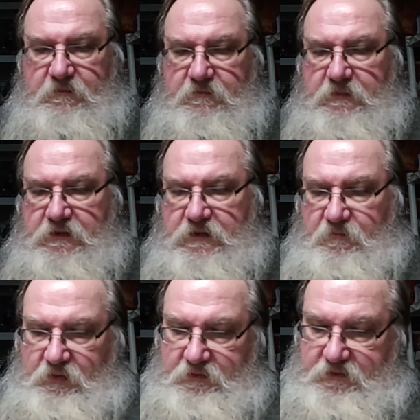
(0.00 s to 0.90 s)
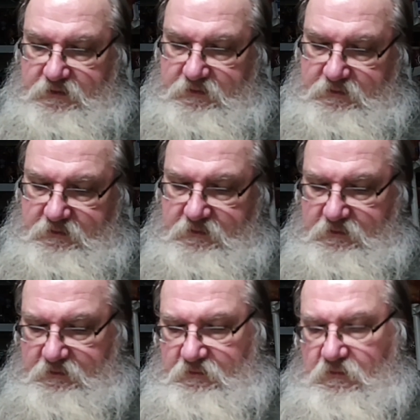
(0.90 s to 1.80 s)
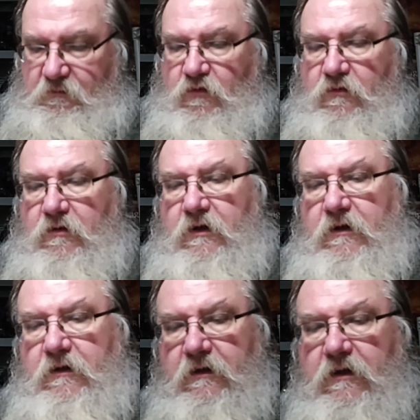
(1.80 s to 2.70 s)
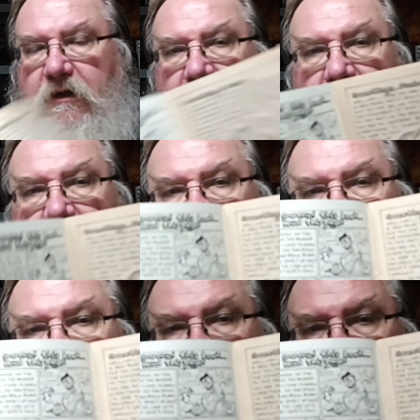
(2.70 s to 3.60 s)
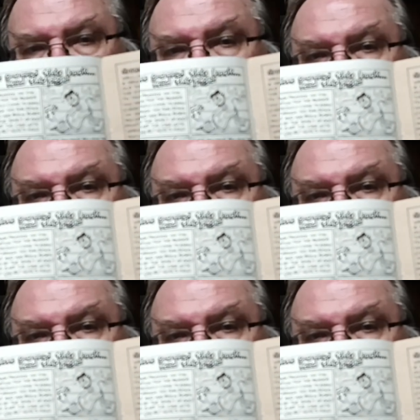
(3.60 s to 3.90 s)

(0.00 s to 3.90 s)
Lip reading: Some parts are more comic book